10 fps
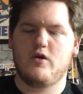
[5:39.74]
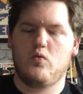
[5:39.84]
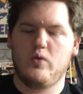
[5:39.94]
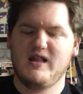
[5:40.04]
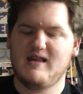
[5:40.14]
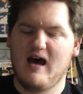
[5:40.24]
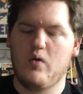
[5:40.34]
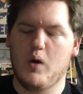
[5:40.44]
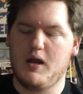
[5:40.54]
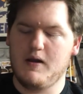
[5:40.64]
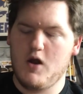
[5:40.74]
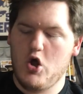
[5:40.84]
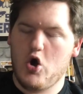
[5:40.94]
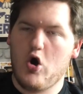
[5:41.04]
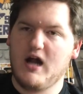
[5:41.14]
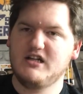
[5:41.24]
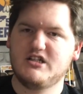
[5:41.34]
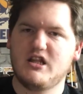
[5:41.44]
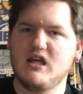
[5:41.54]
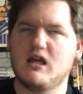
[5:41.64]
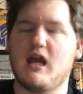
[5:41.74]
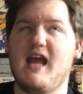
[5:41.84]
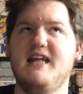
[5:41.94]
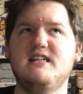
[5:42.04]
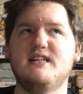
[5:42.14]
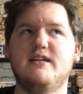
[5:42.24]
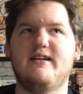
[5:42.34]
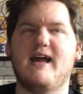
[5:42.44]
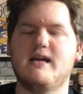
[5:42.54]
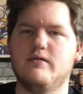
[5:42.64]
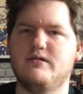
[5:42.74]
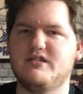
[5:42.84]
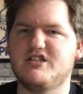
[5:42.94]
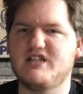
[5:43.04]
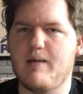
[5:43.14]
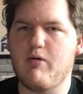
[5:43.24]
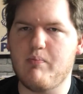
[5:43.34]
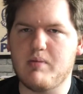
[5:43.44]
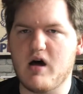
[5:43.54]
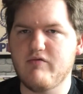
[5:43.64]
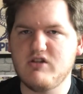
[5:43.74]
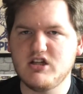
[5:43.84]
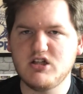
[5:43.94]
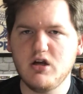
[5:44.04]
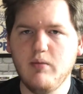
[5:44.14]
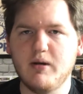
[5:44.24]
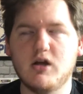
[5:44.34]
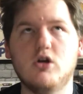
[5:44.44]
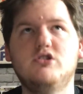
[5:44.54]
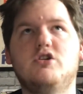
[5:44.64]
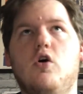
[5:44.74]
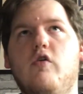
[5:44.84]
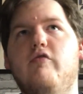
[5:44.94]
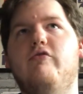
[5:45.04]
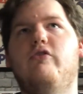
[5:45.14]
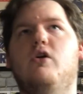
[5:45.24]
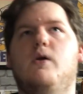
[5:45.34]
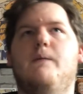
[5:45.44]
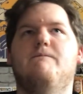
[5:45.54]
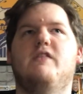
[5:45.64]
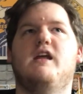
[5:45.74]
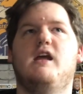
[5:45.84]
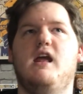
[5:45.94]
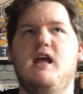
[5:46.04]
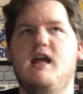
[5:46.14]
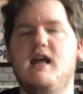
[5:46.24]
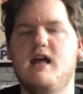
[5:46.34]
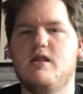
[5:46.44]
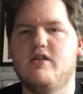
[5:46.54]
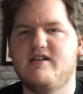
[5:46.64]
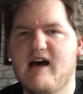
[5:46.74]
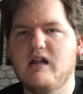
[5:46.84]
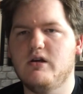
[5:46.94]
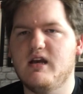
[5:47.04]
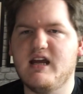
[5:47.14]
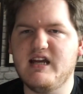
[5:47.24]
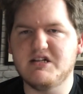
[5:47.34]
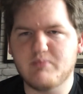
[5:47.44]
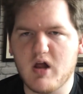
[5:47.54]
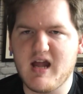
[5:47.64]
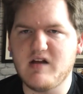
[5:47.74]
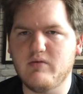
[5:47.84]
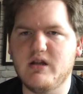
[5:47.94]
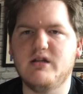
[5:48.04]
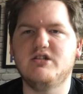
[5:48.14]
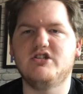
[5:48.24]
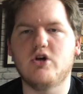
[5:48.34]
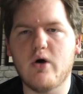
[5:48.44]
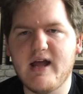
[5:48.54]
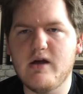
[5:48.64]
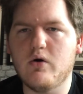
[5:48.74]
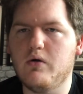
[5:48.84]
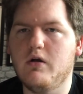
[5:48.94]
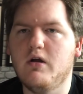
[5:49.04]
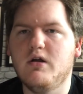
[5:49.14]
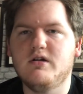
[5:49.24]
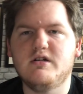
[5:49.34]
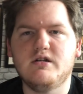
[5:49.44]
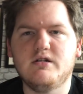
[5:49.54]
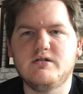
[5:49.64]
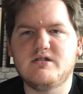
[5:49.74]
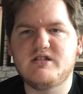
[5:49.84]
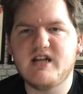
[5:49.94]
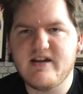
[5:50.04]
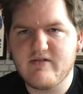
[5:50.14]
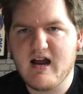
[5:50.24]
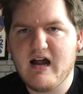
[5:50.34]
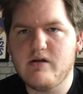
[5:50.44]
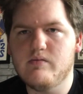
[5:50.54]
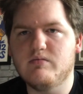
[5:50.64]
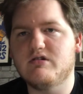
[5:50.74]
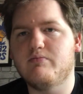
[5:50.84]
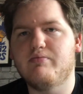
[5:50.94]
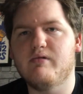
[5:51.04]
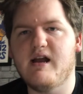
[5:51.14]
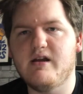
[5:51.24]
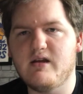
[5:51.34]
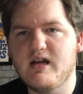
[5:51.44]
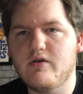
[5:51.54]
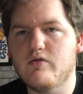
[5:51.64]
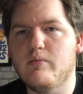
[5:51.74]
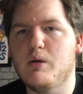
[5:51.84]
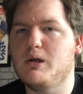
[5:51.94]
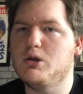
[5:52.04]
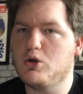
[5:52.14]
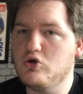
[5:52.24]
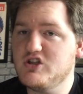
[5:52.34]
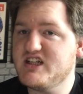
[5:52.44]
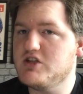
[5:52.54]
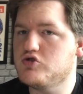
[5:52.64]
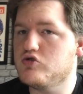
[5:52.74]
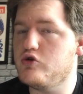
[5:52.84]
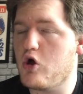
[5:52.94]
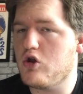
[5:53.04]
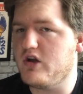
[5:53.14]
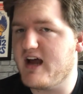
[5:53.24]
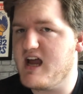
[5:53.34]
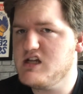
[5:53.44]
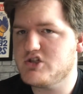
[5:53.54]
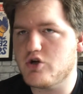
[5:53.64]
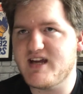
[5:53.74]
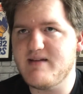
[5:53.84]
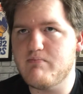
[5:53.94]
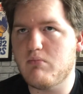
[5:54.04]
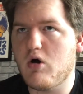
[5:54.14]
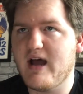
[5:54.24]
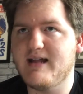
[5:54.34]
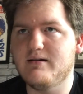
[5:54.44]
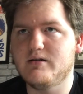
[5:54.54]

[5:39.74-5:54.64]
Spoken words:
With that one, I just think he's going to take a step above this year because of the talent he is playing with. Zion, Steven Adams, Brandon Ingram, losing Drew Holiday, so he might